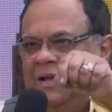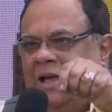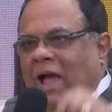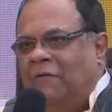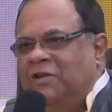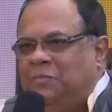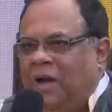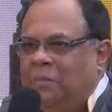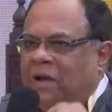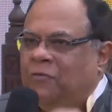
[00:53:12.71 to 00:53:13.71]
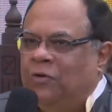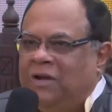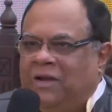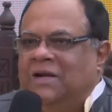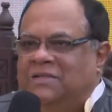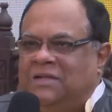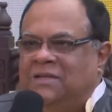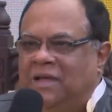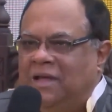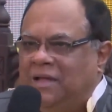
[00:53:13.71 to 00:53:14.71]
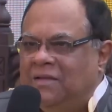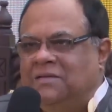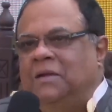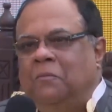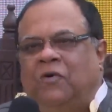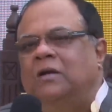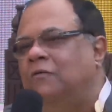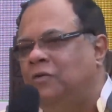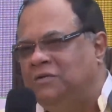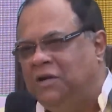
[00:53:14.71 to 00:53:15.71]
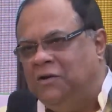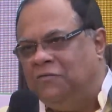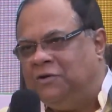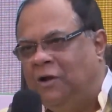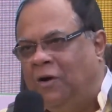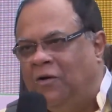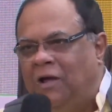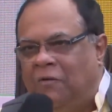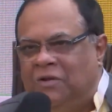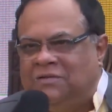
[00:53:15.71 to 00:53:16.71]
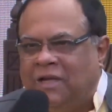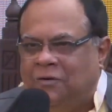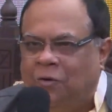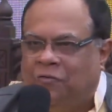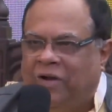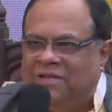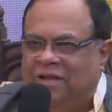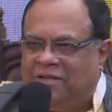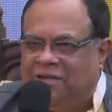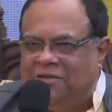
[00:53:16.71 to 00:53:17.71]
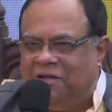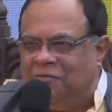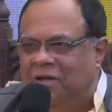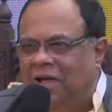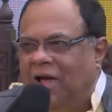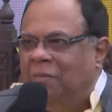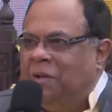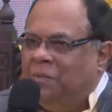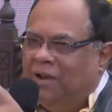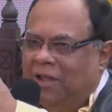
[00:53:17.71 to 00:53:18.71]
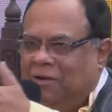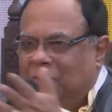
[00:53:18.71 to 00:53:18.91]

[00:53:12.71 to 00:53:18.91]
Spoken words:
Having spent my 14 years in this wonderful city of Shillong with such good friends like Sanjeeb and people like you.